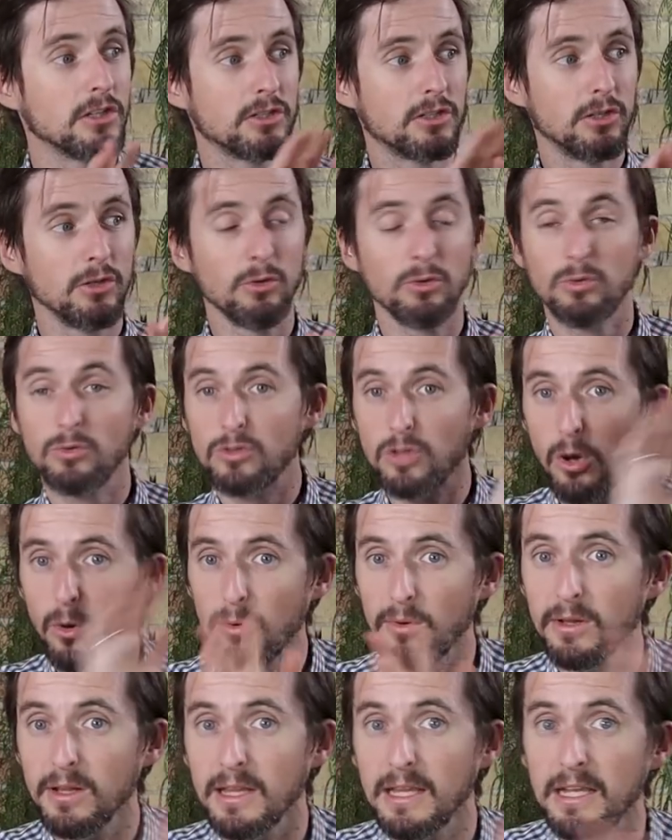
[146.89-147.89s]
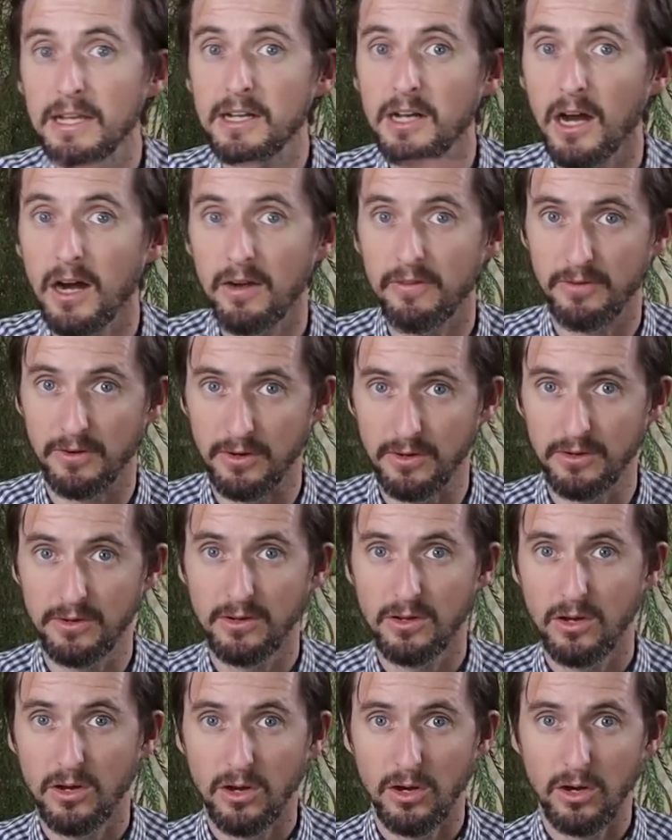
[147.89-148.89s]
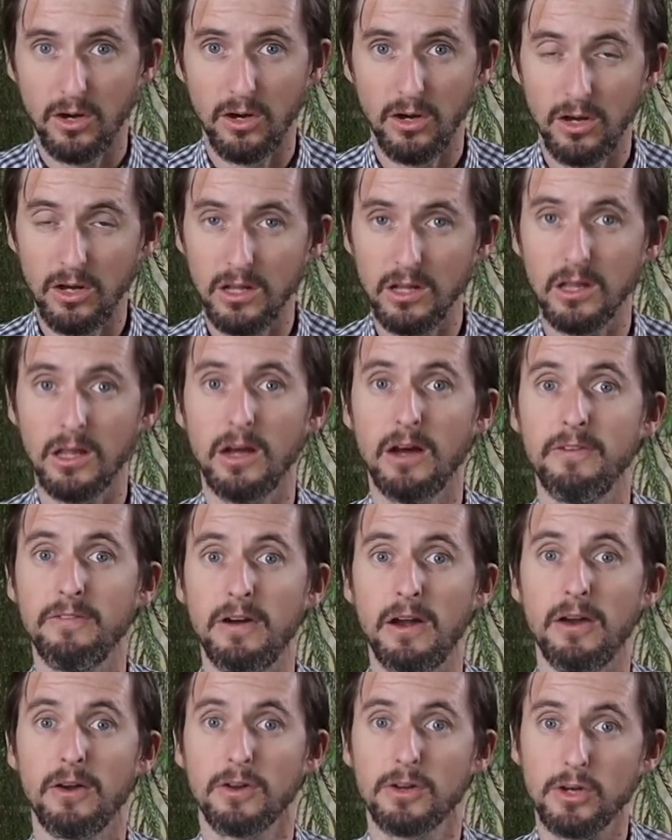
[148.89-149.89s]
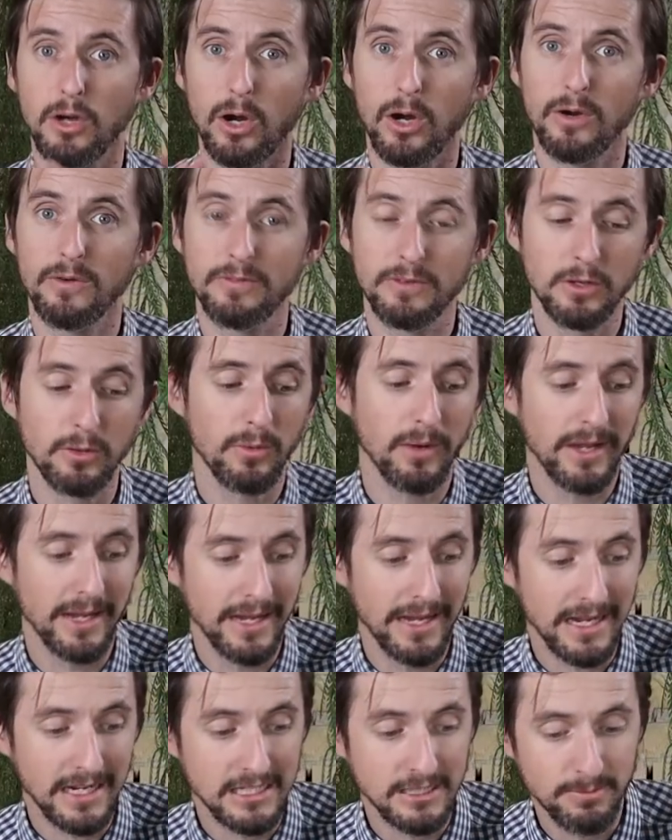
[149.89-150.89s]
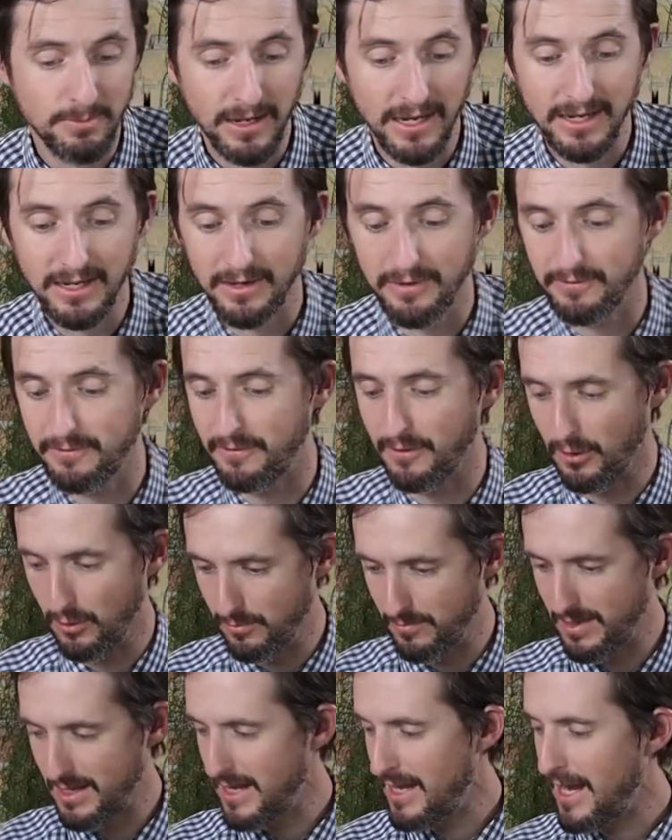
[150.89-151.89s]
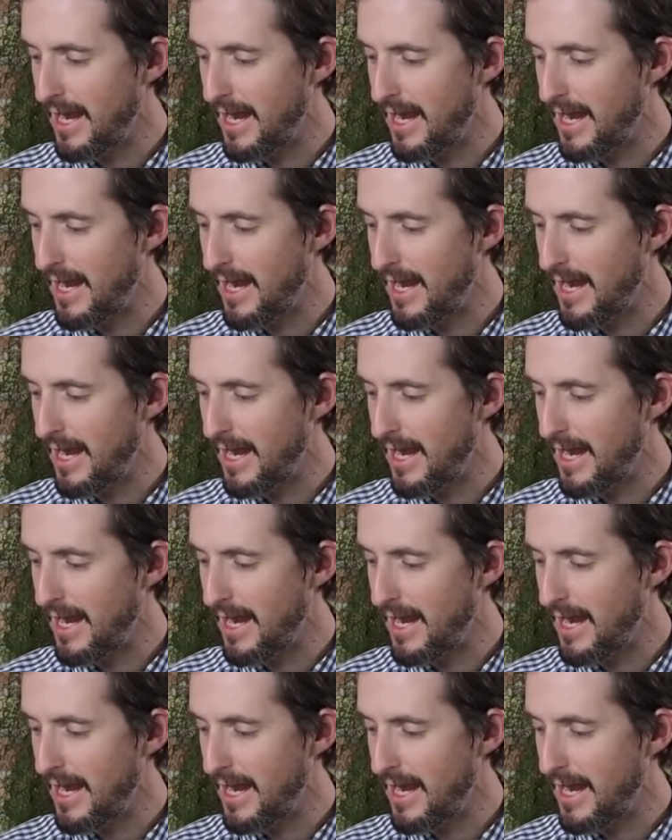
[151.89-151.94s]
to totally cover all of our carved away expanding foam,